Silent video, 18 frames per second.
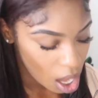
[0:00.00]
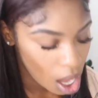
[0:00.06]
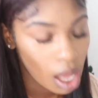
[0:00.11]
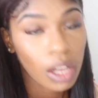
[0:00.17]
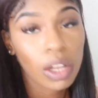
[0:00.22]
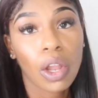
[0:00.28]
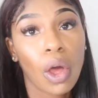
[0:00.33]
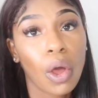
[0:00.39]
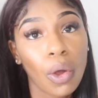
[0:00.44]

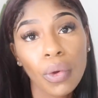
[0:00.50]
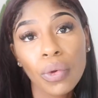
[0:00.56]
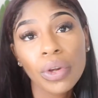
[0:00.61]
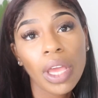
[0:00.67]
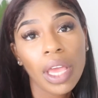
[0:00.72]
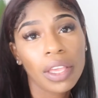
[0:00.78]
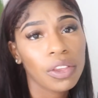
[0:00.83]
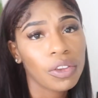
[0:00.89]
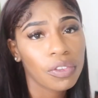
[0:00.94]

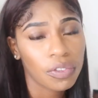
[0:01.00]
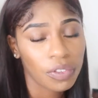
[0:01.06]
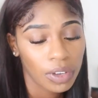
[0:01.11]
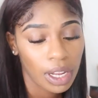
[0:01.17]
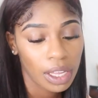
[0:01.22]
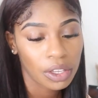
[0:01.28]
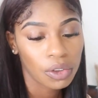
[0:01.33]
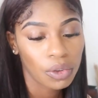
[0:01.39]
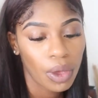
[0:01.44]
alone and you feel
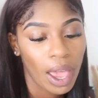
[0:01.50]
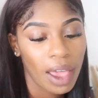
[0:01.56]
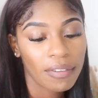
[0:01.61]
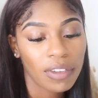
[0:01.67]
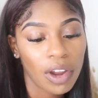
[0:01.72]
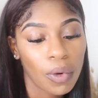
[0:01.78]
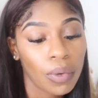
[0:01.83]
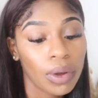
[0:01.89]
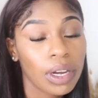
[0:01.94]
like you
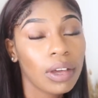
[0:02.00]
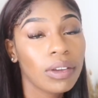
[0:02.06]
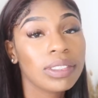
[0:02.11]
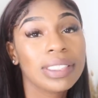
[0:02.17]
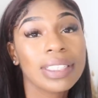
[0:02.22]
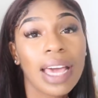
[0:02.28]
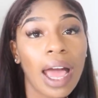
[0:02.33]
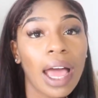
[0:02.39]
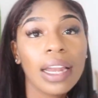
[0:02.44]
have no one
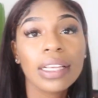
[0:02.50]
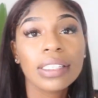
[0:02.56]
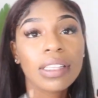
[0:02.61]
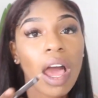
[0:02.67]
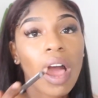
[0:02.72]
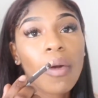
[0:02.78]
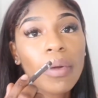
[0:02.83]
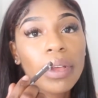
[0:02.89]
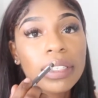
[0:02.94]
else, God is
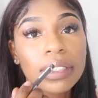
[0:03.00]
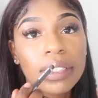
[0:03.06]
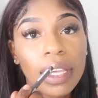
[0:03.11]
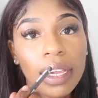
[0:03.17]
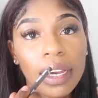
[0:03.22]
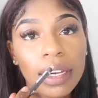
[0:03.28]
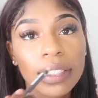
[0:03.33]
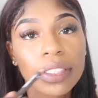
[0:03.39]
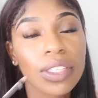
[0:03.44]
always
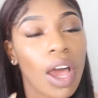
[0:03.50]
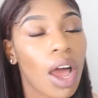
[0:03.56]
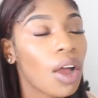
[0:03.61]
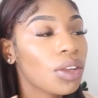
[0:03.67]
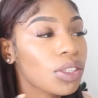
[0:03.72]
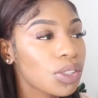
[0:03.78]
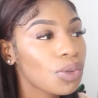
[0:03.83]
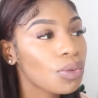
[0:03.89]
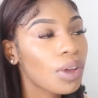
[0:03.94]
there.
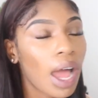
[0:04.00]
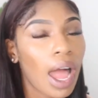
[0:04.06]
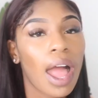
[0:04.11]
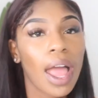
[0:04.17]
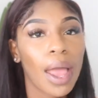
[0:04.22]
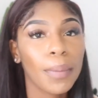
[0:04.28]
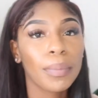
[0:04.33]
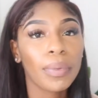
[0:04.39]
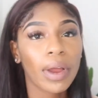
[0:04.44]
Talk to
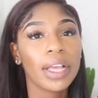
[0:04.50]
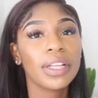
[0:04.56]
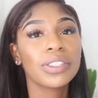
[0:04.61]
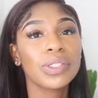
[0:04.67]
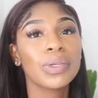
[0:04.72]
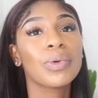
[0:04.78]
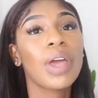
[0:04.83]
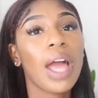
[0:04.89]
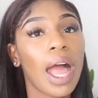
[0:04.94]
God. Pray
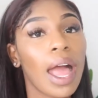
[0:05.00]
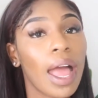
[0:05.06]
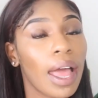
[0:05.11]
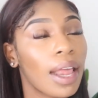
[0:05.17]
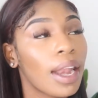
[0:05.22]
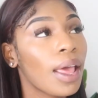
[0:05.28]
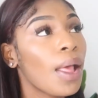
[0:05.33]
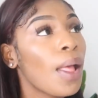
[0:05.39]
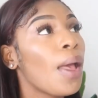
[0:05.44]
to
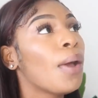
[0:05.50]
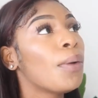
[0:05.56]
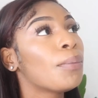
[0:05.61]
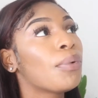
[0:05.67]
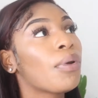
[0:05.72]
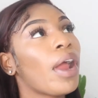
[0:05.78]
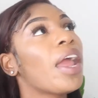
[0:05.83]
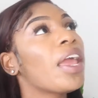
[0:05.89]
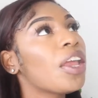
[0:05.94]
God.
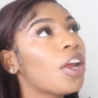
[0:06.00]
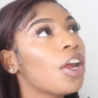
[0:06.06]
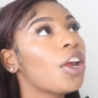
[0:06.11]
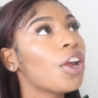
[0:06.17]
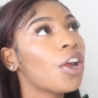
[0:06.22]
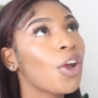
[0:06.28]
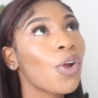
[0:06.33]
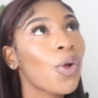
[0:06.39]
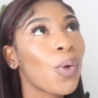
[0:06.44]

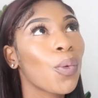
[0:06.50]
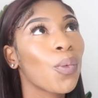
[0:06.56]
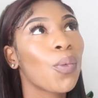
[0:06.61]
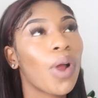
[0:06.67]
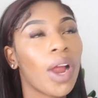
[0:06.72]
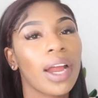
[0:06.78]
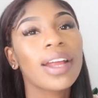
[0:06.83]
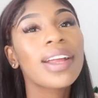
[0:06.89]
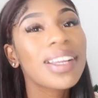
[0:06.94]
Prayer
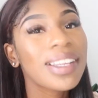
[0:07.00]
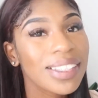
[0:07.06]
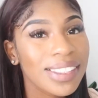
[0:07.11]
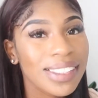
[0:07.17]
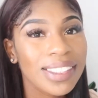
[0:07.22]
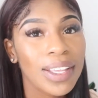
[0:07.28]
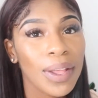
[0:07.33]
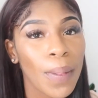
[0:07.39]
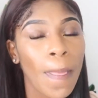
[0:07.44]

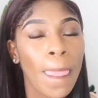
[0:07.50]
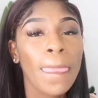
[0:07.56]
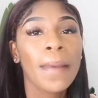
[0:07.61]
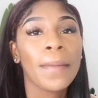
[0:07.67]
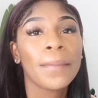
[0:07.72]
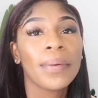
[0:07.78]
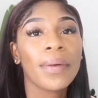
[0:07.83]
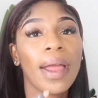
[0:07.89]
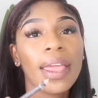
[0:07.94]
works.
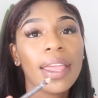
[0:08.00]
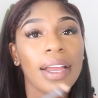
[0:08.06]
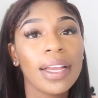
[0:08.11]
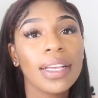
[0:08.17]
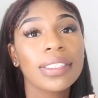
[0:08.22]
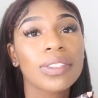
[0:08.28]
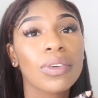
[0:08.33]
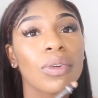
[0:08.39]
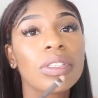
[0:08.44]
Prayer
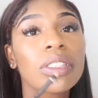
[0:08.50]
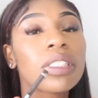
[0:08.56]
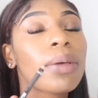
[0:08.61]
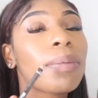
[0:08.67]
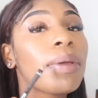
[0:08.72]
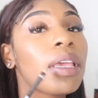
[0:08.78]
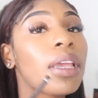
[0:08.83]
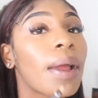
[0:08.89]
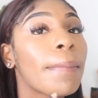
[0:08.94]
is going to
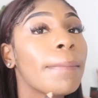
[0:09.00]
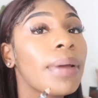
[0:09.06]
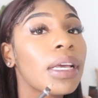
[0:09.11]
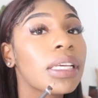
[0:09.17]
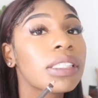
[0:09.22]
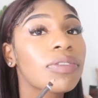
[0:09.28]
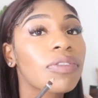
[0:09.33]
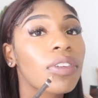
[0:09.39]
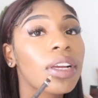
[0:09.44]
be your
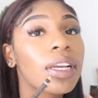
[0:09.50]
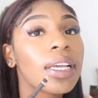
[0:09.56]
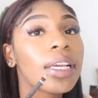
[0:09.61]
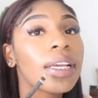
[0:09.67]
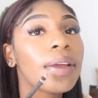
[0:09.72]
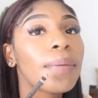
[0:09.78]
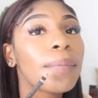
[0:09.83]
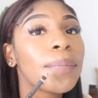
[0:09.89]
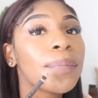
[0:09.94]
best
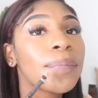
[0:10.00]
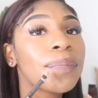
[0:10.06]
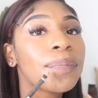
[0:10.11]
friend.